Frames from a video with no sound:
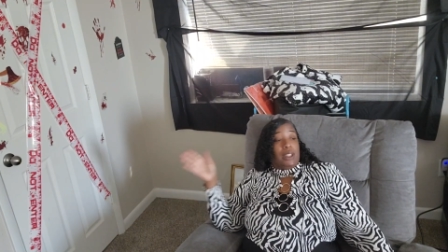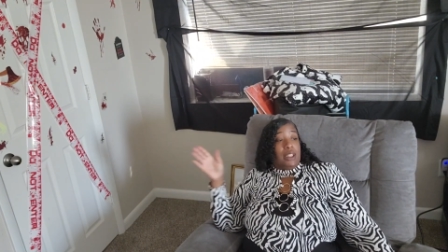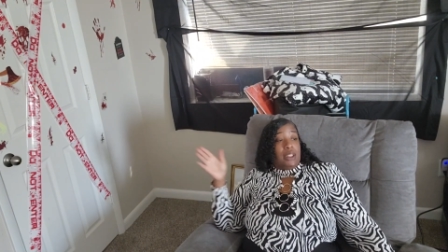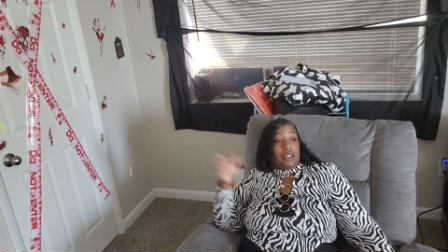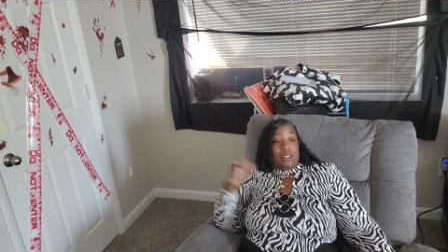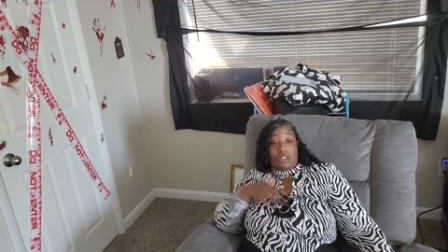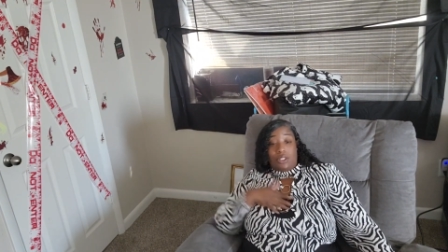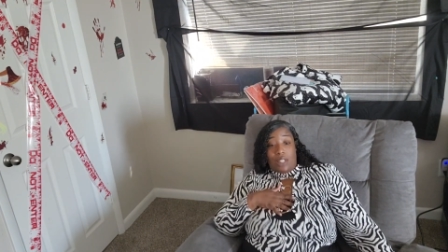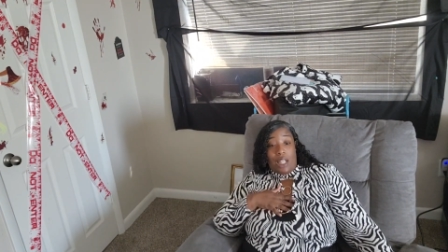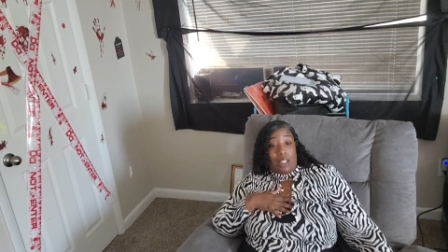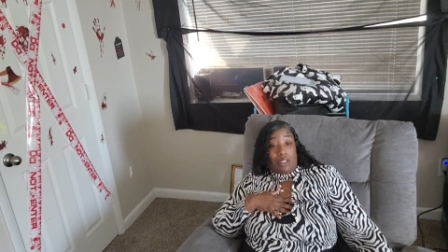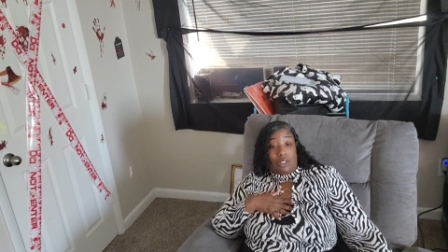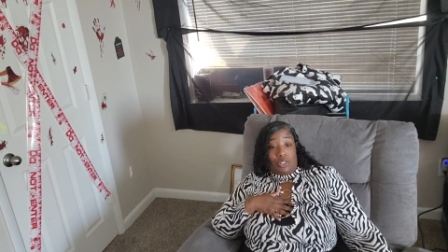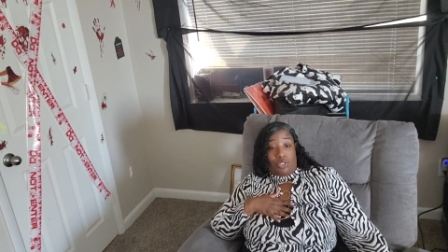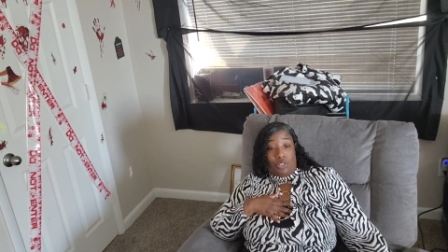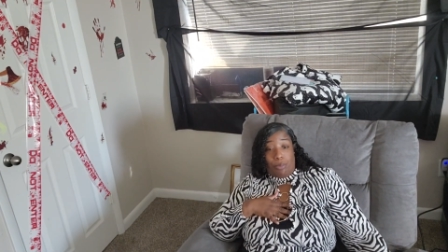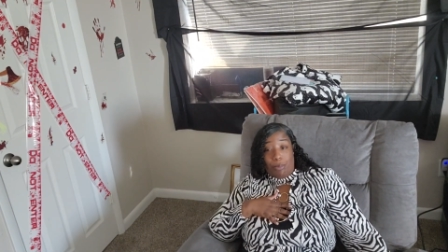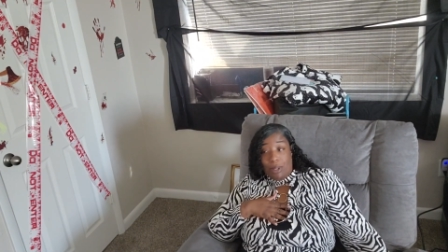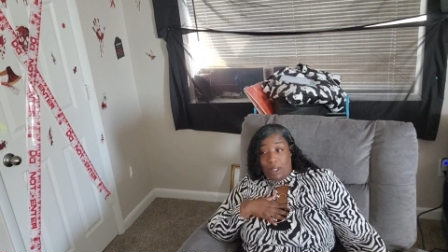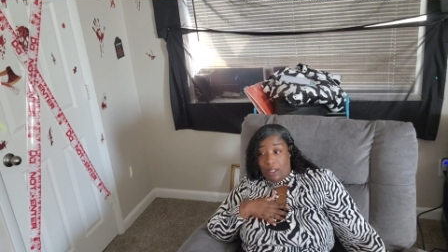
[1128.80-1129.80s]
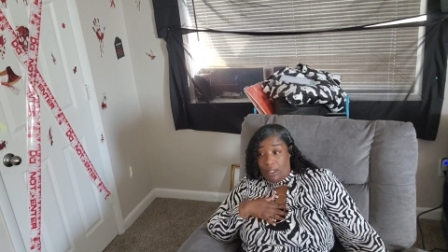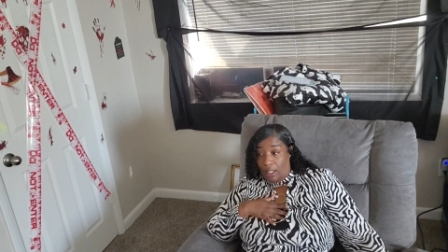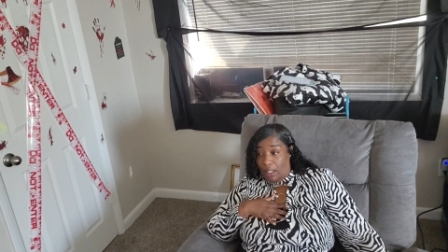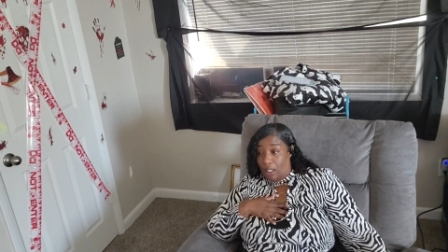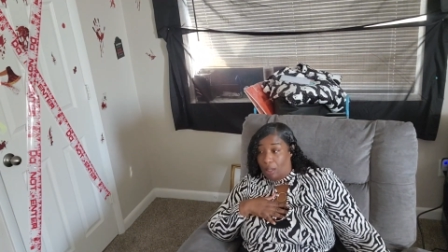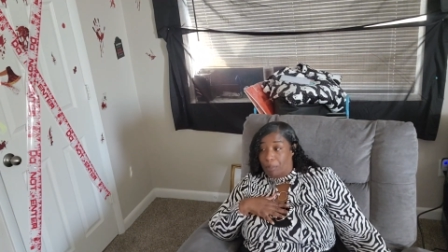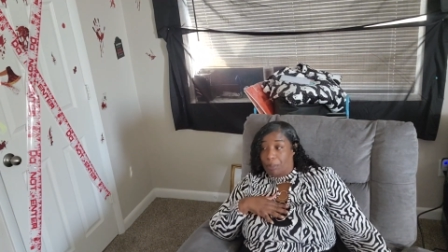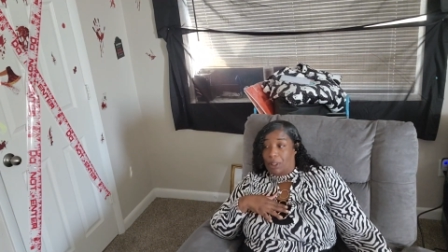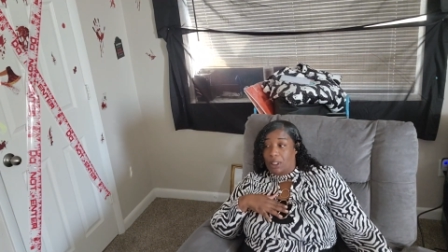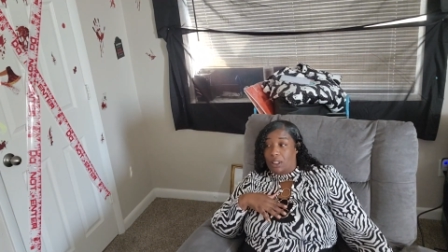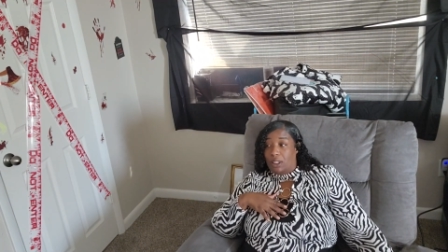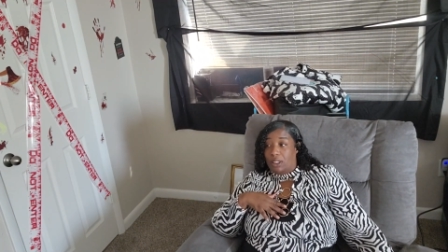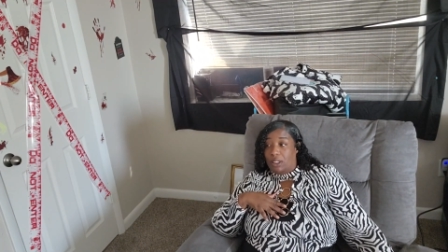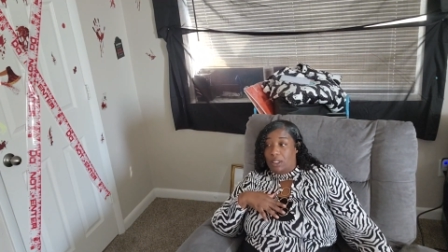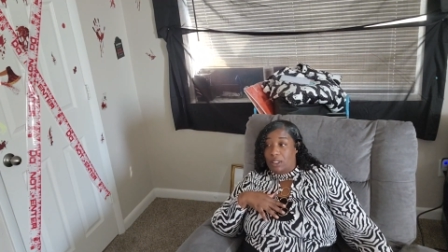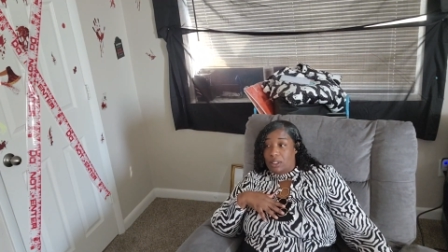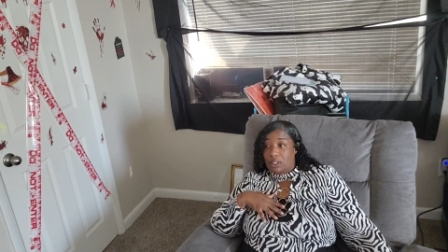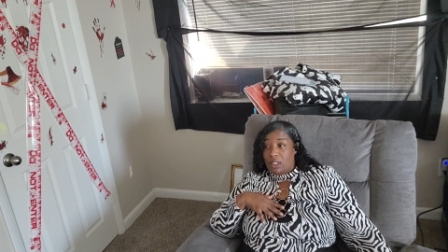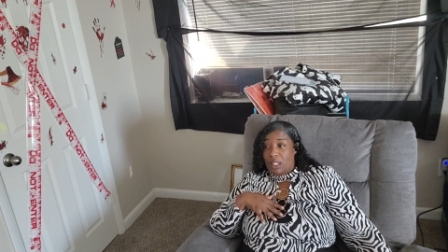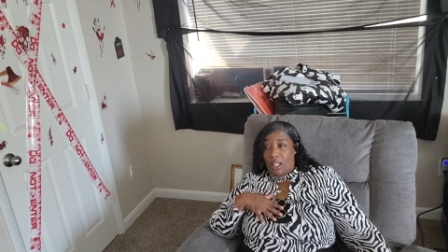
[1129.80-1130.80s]
it's a challenge for me now
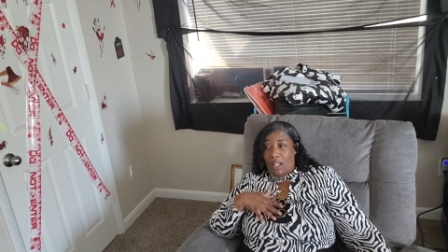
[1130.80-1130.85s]
because